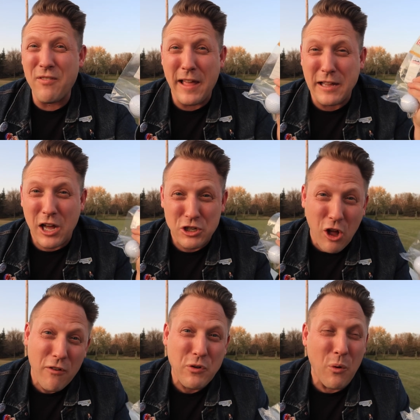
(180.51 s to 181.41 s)
of like a
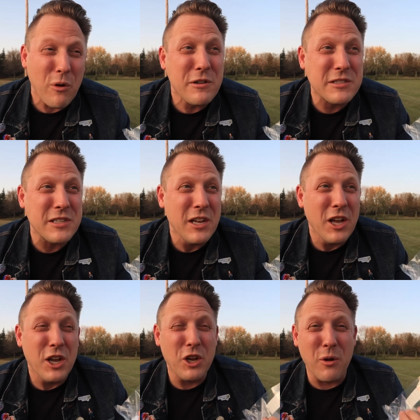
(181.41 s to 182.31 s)
golf course,
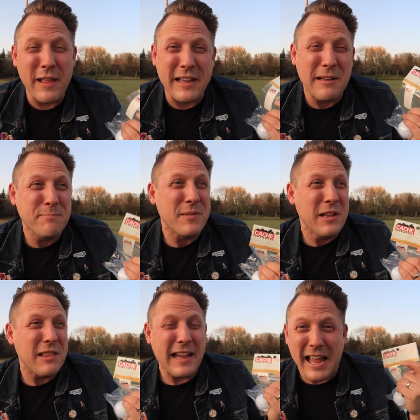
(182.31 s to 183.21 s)
you know, like
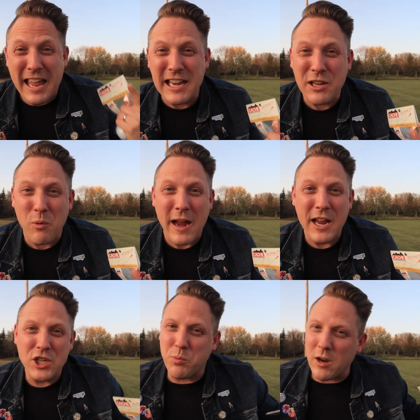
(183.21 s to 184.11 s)
like a hitting
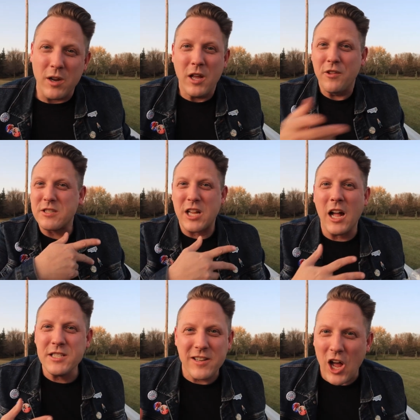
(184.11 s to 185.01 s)
range where there's
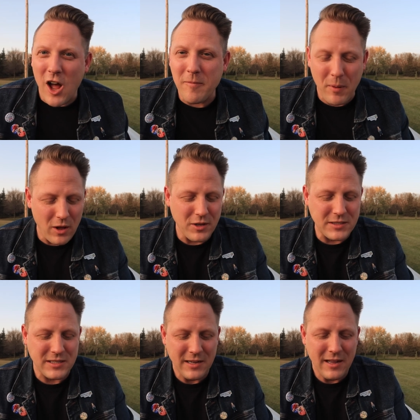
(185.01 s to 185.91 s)
tons of golf balls.